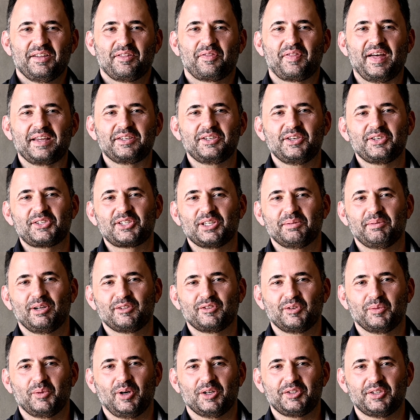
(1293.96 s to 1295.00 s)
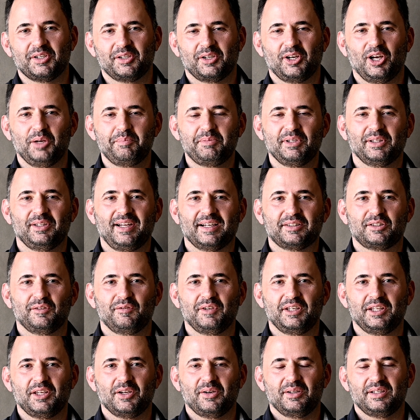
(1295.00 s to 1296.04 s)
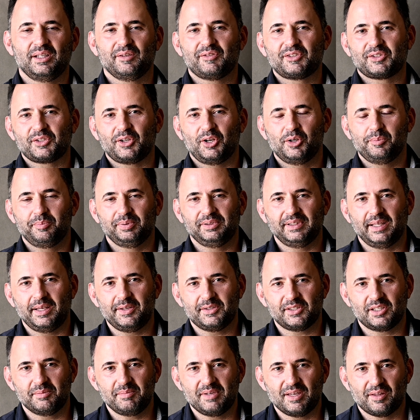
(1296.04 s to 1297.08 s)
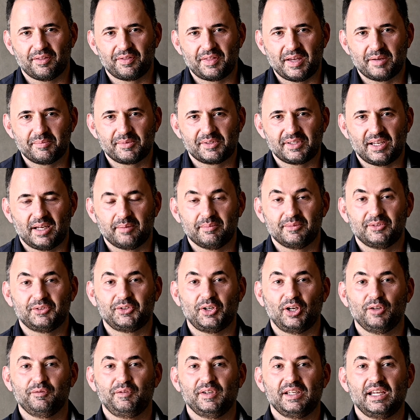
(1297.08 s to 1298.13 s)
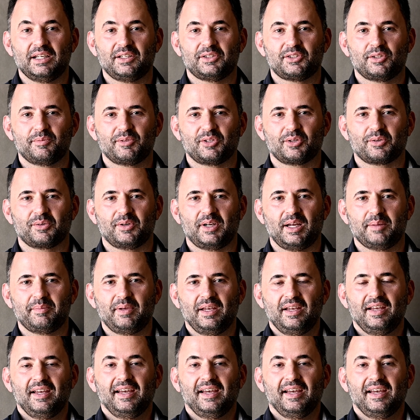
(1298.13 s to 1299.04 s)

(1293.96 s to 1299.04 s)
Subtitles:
Thank you so much for watching. Hope you liked the video, and if so, please give me a thumbs up. Don't forget to subscribe